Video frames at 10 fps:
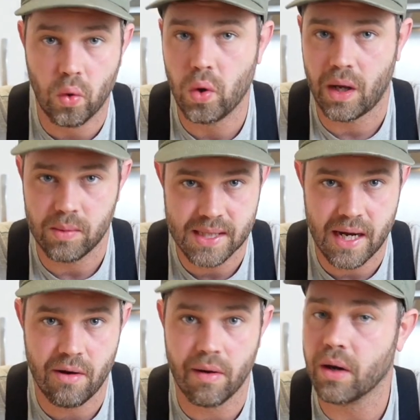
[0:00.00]
all I was
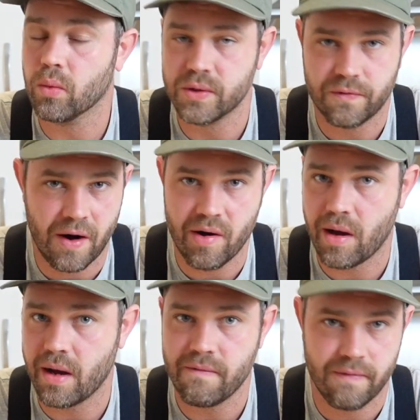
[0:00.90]
hearing was
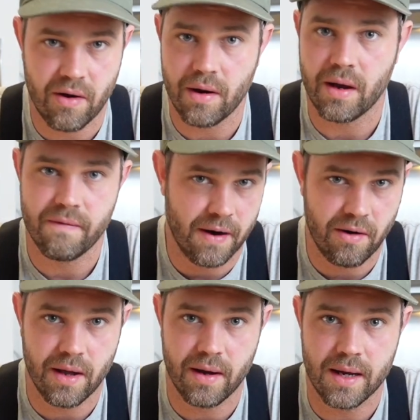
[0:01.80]
Fahrenheit, Fahrenheit,
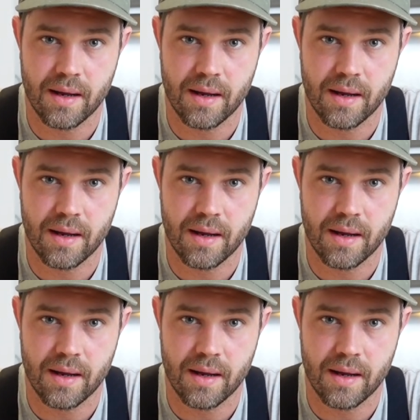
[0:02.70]
Fahrenheit.